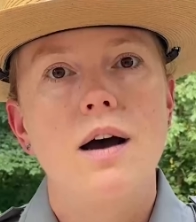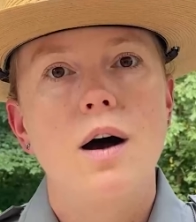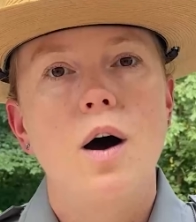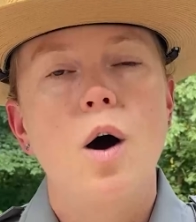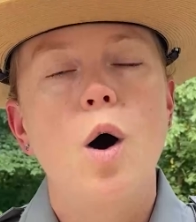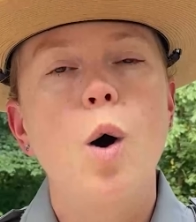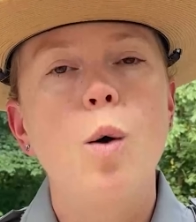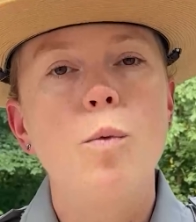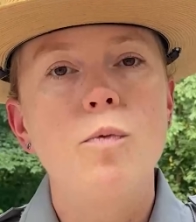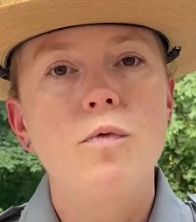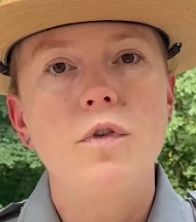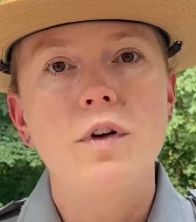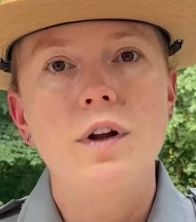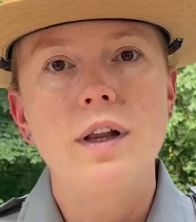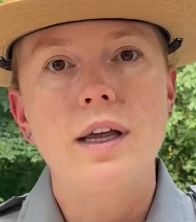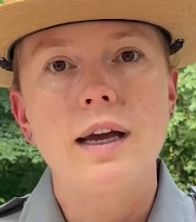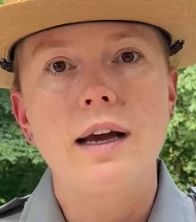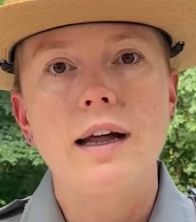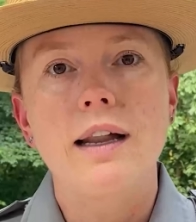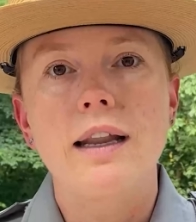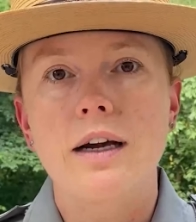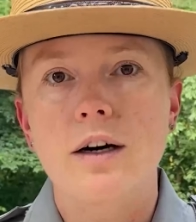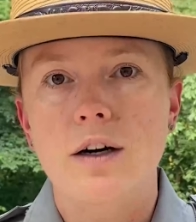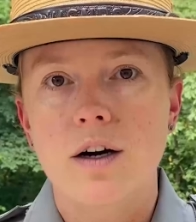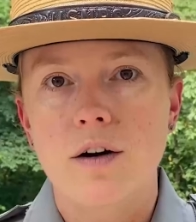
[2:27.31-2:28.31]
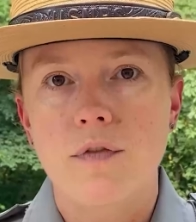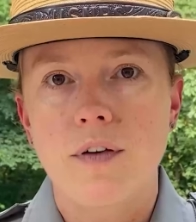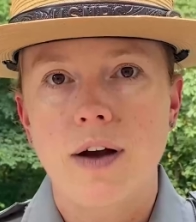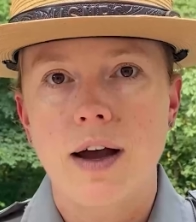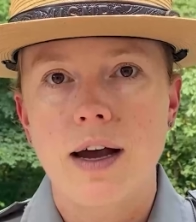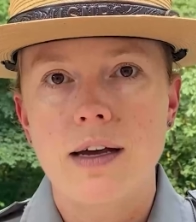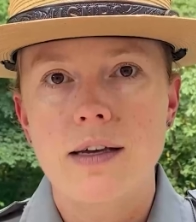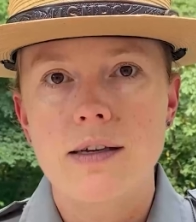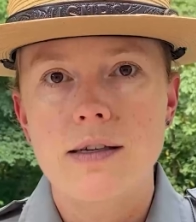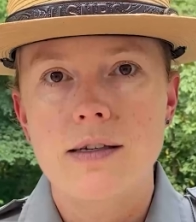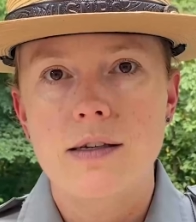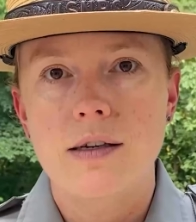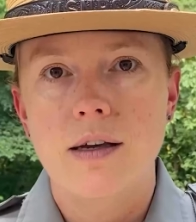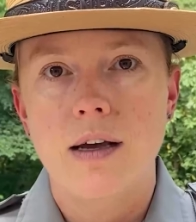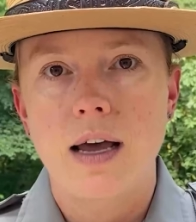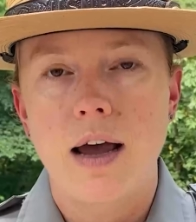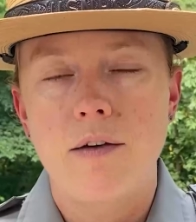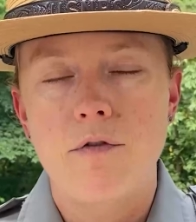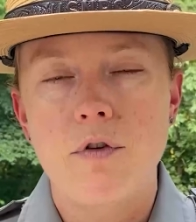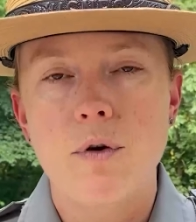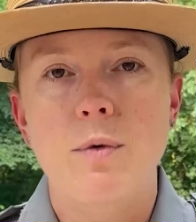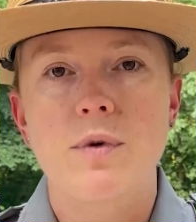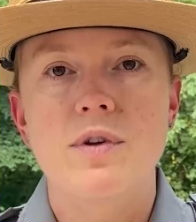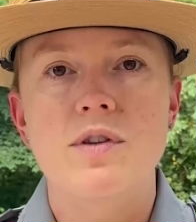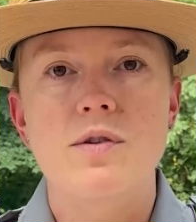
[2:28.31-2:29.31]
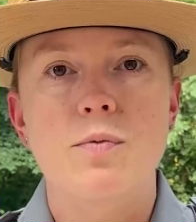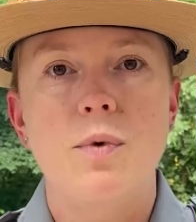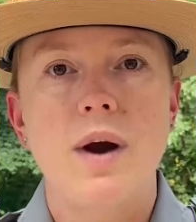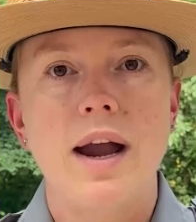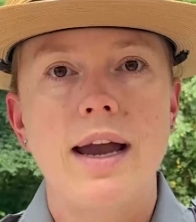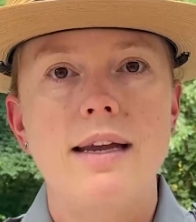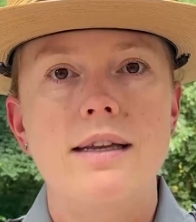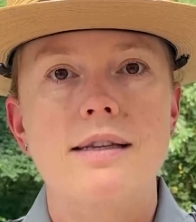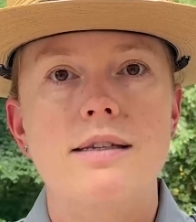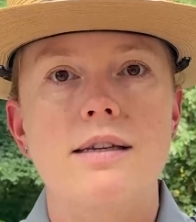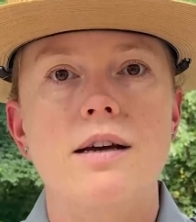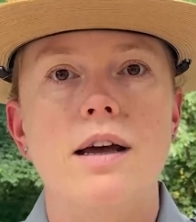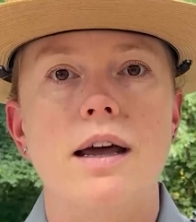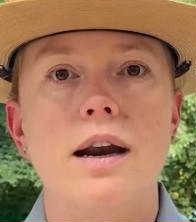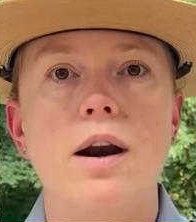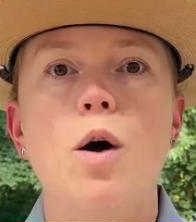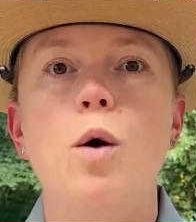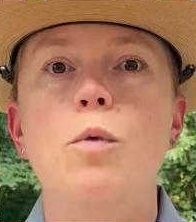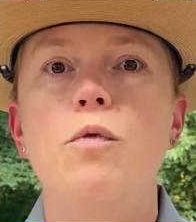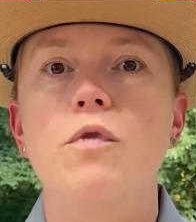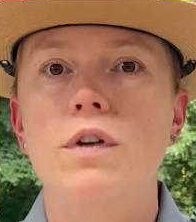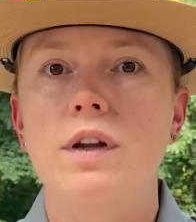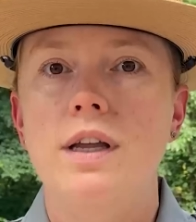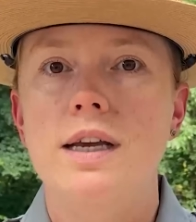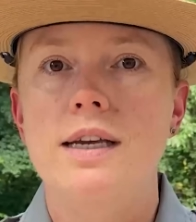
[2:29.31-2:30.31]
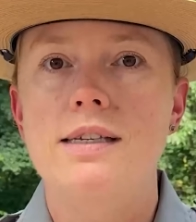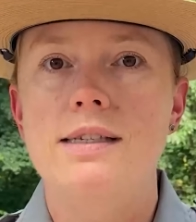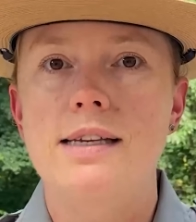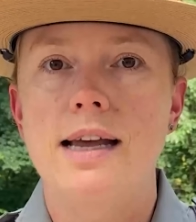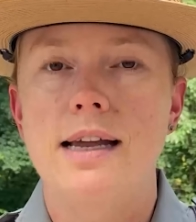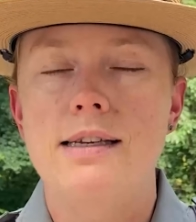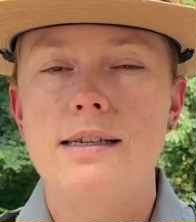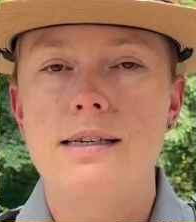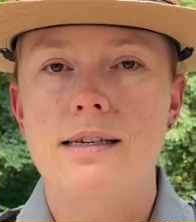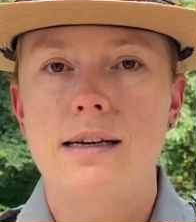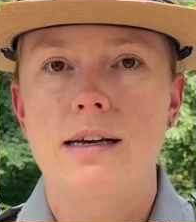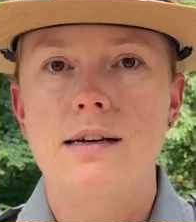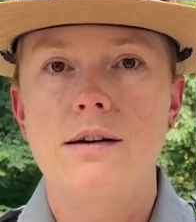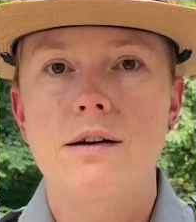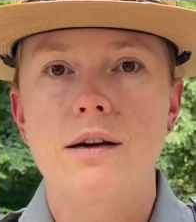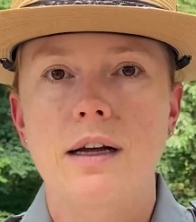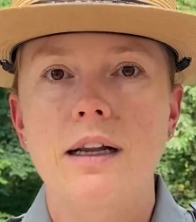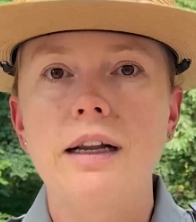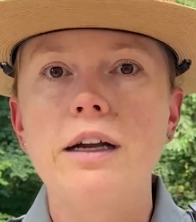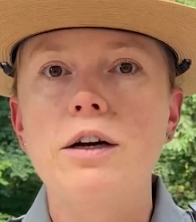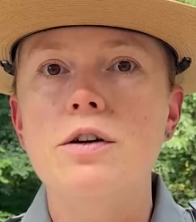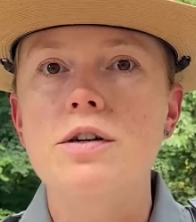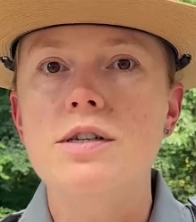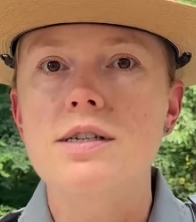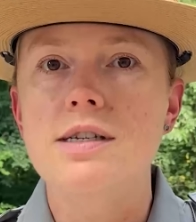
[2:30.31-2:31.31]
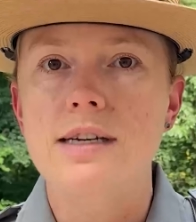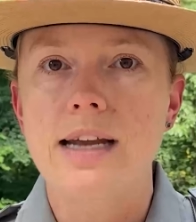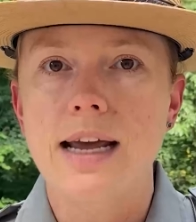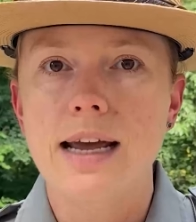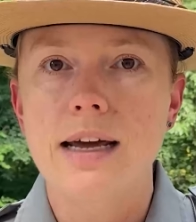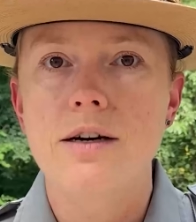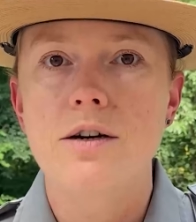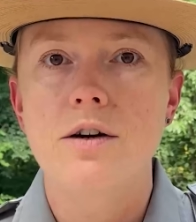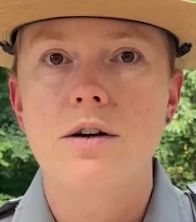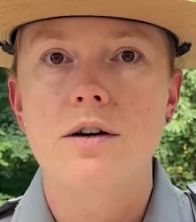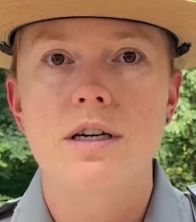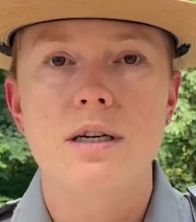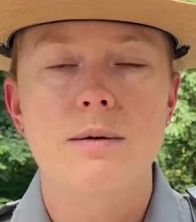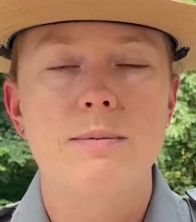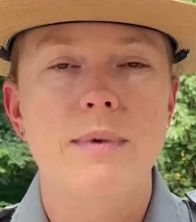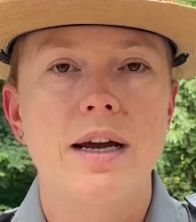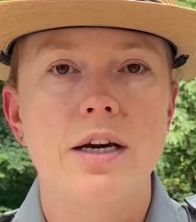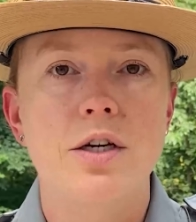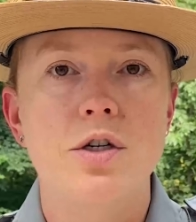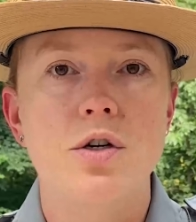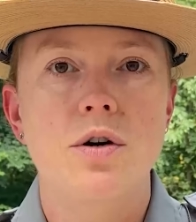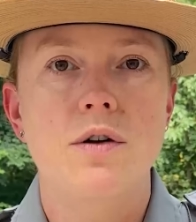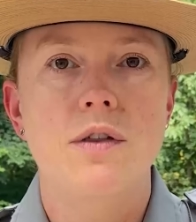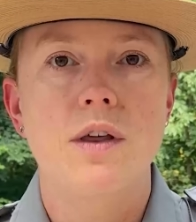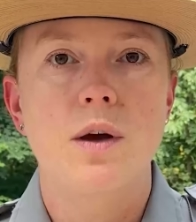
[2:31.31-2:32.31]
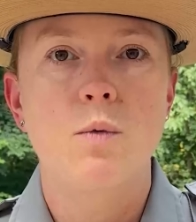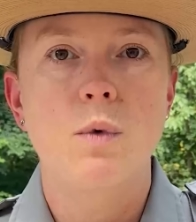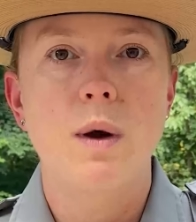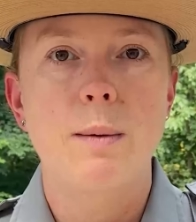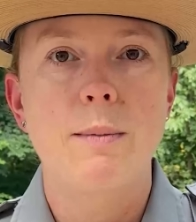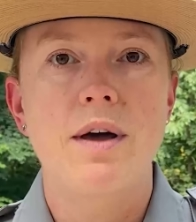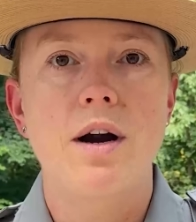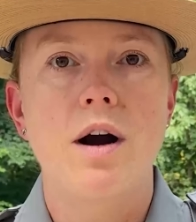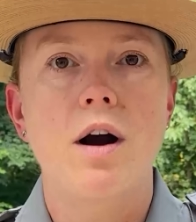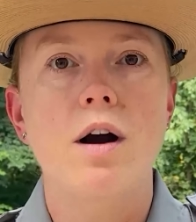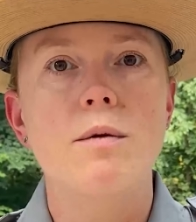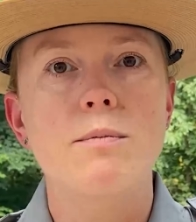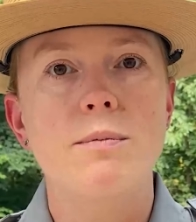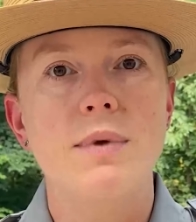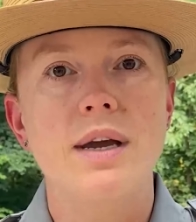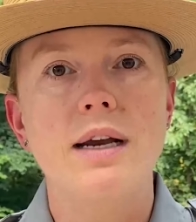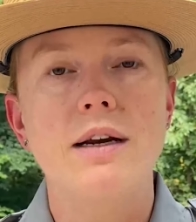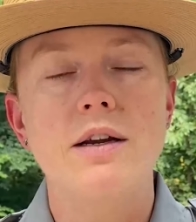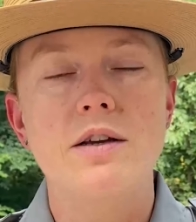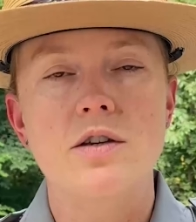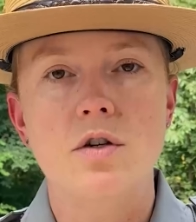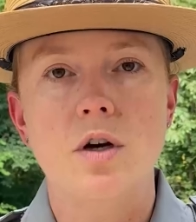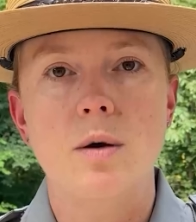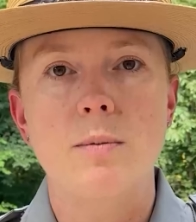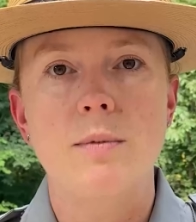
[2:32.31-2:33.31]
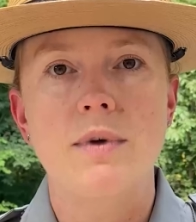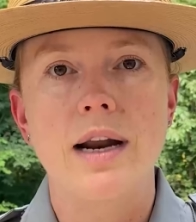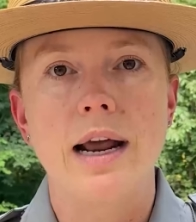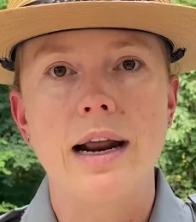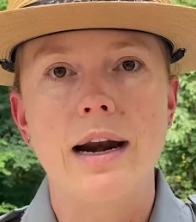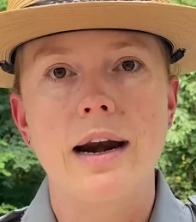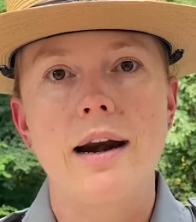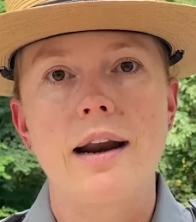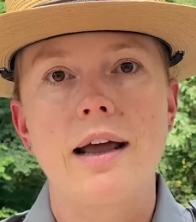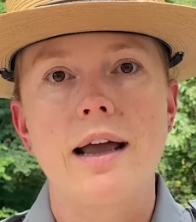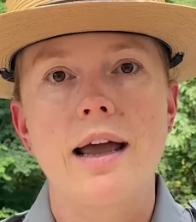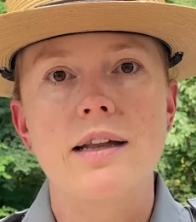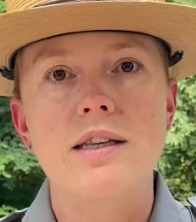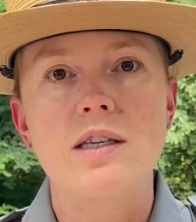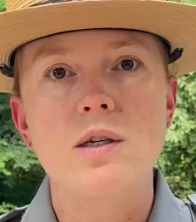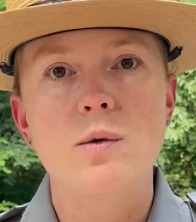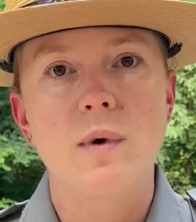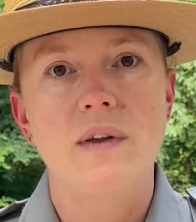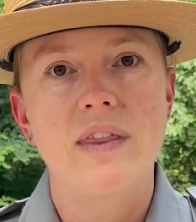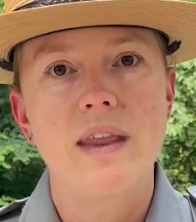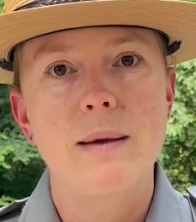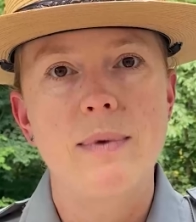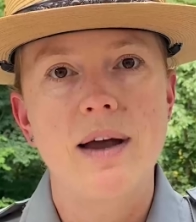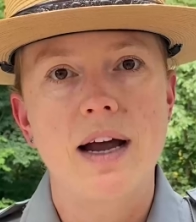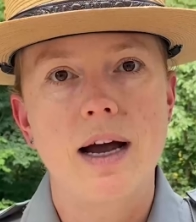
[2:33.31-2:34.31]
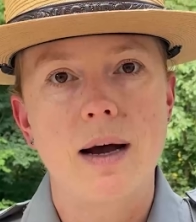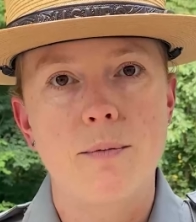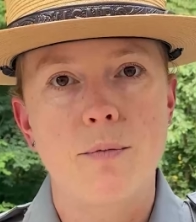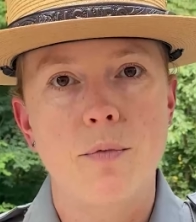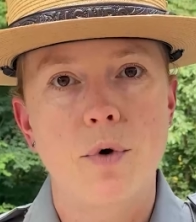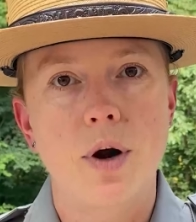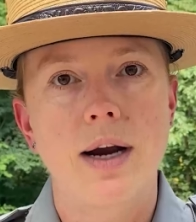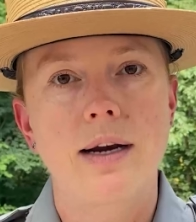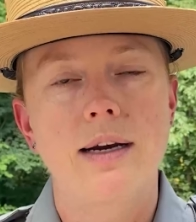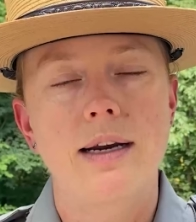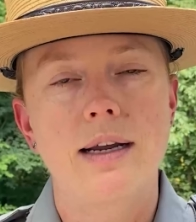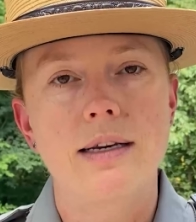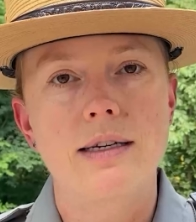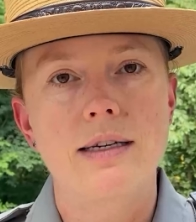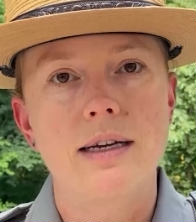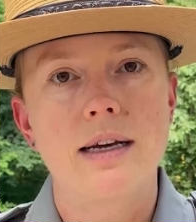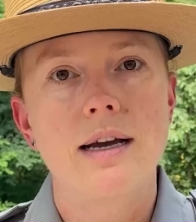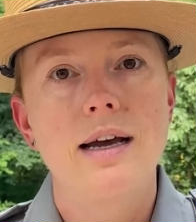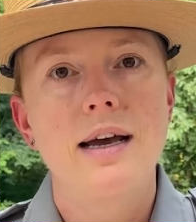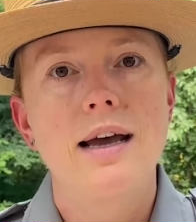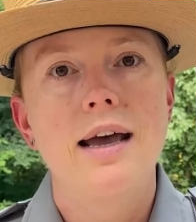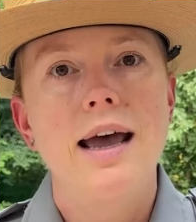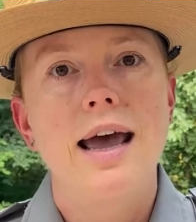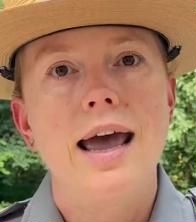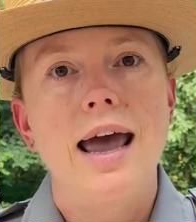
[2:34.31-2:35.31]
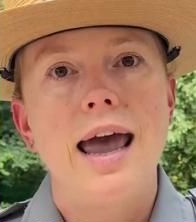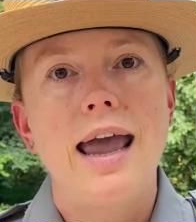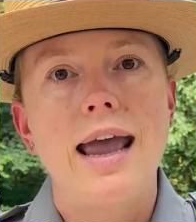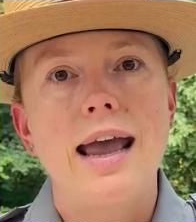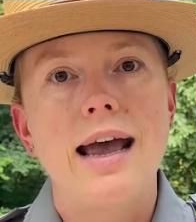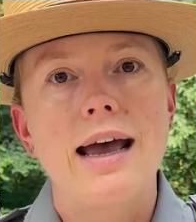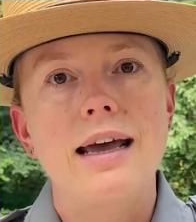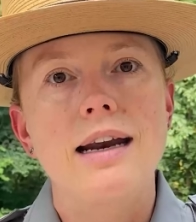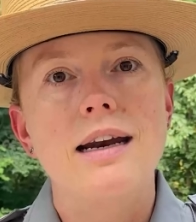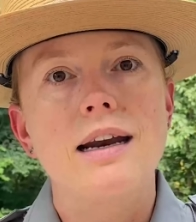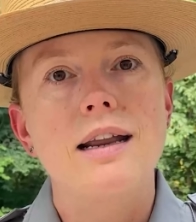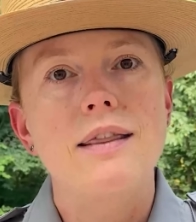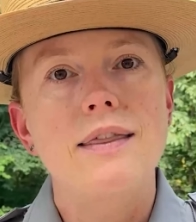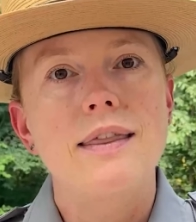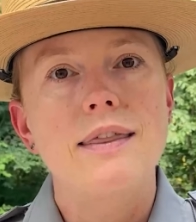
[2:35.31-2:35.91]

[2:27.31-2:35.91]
hopefully clarifies everyone's rights and hopefully sets a clear standard to make sure that women aren't being discriminated against when they become pregnant. And